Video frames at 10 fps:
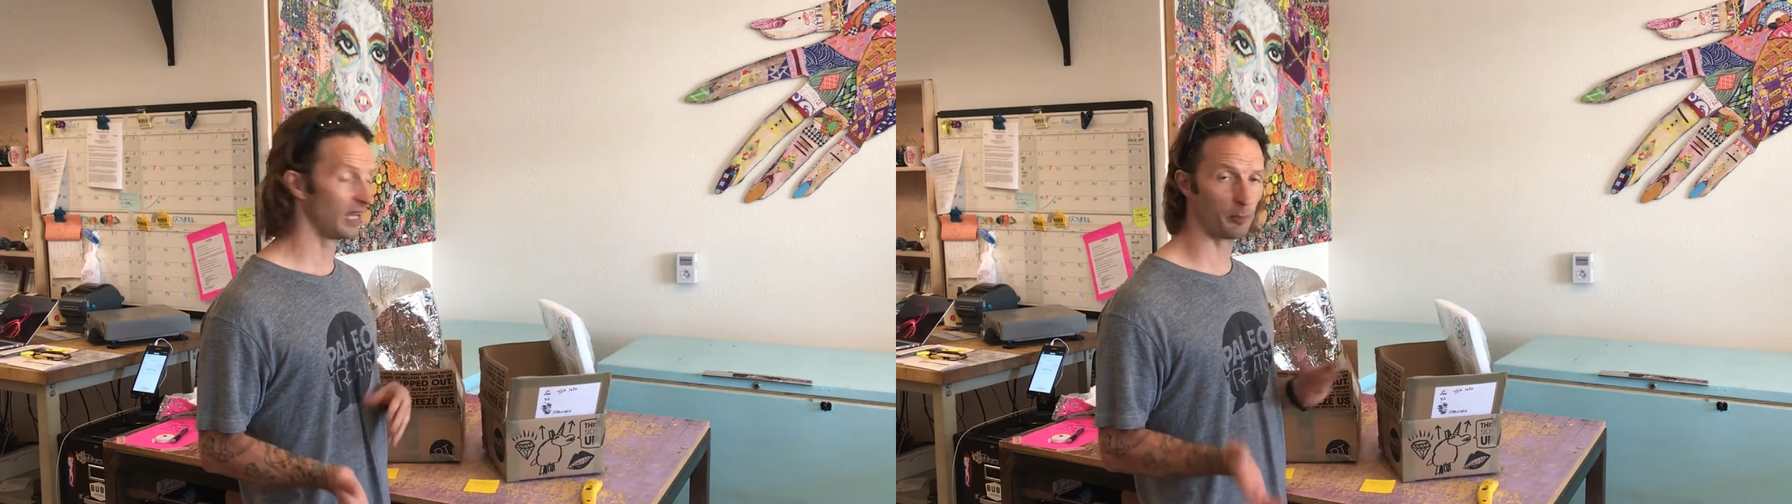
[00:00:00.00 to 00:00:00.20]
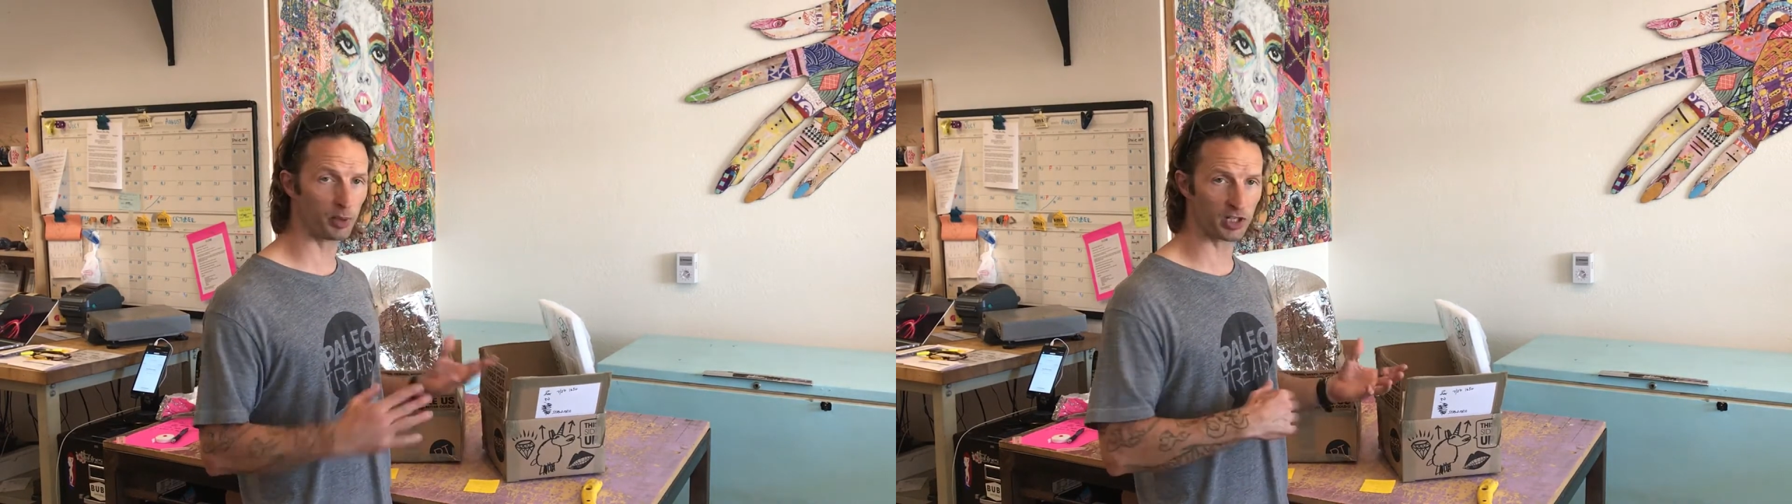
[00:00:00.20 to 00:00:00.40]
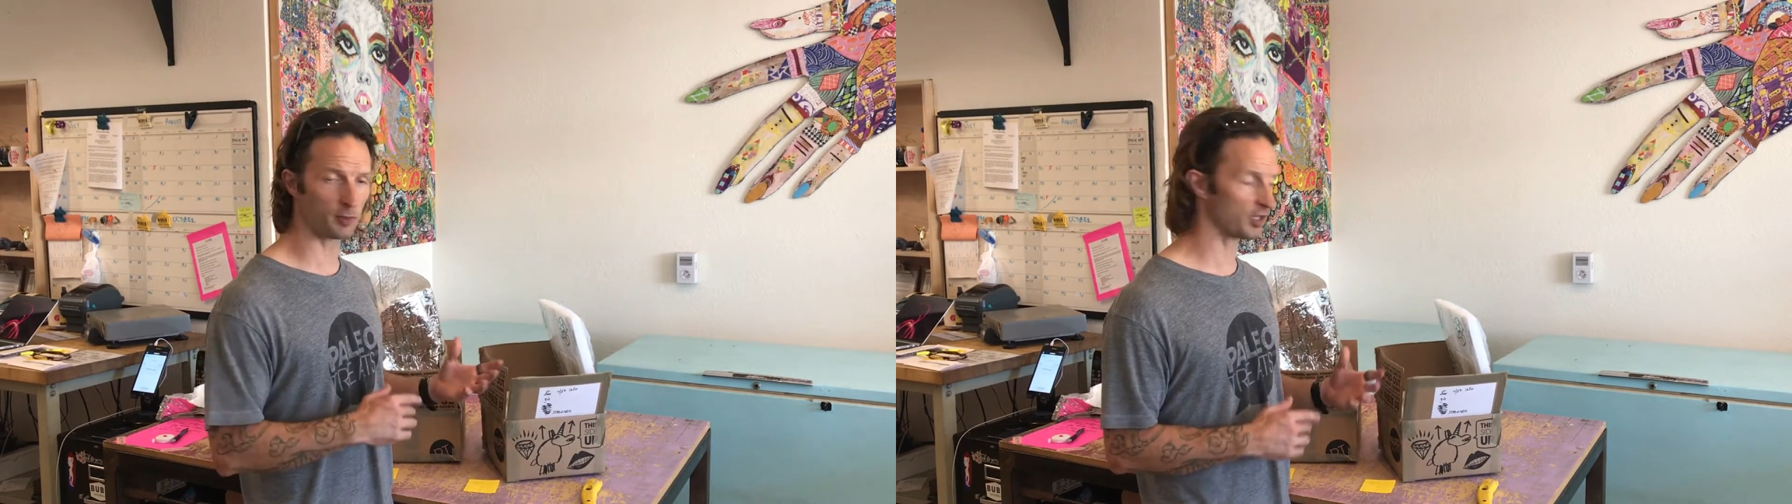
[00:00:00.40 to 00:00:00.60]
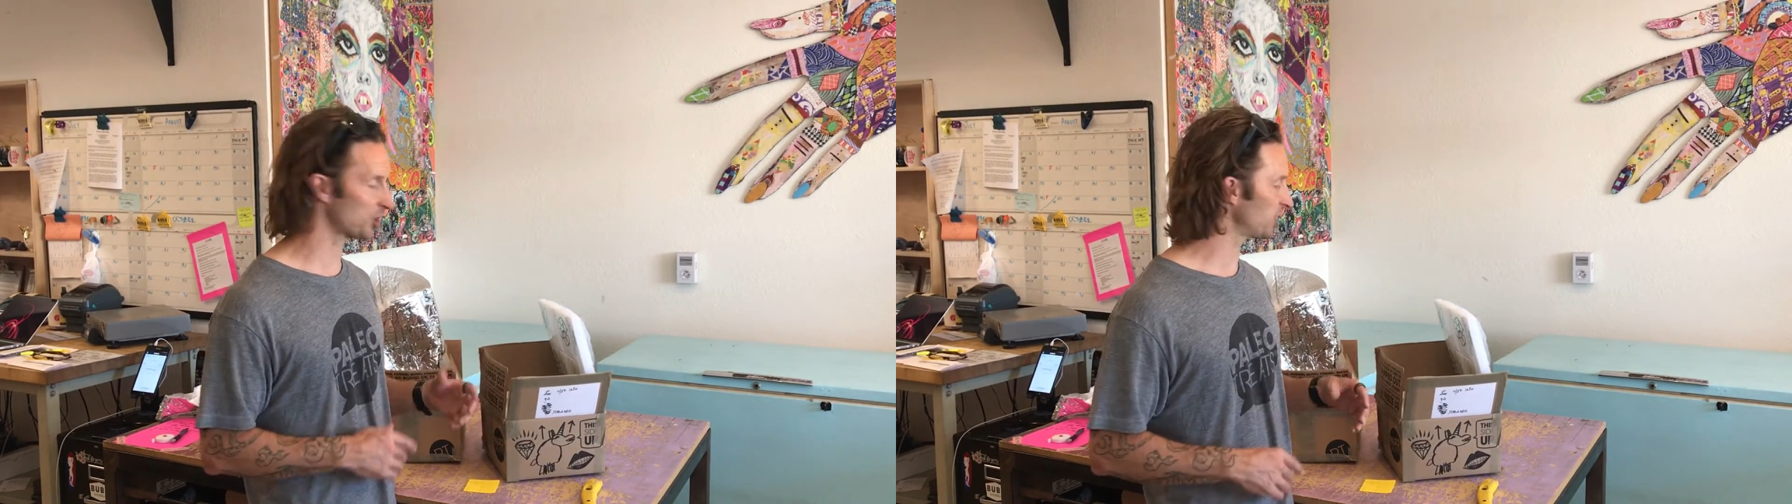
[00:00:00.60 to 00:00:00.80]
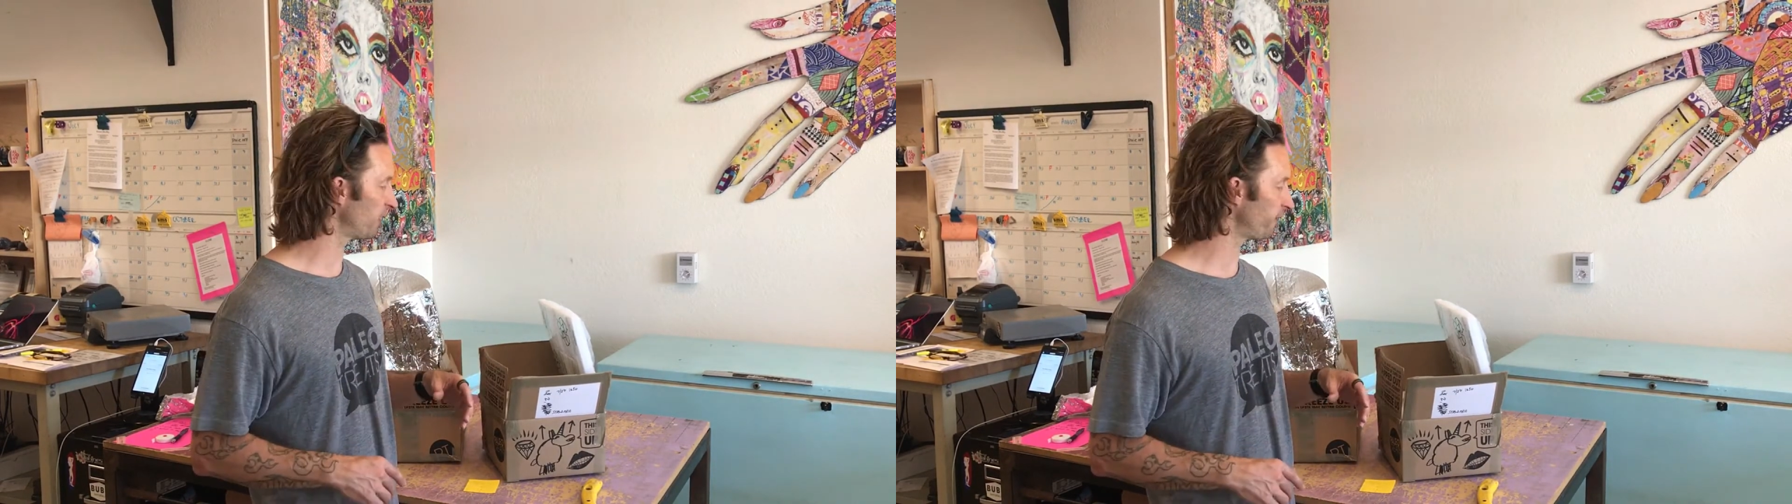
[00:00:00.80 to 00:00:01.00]
can't put as much
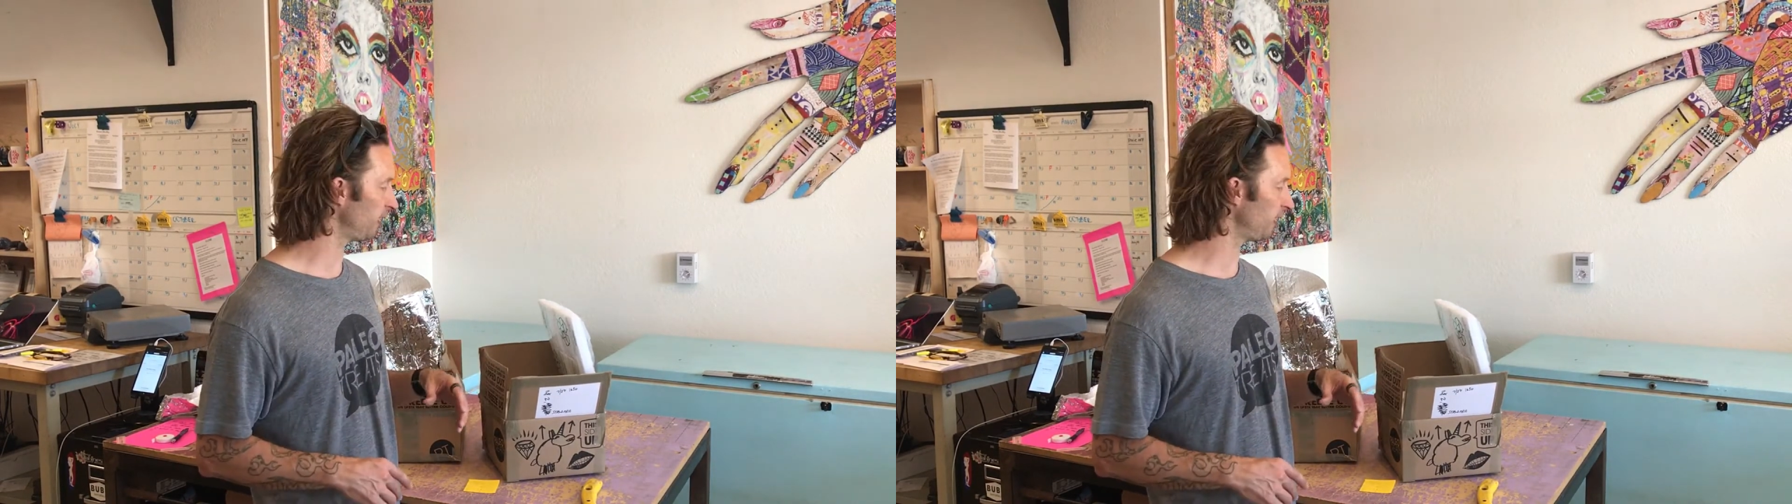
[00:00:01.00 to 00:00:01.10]
stuff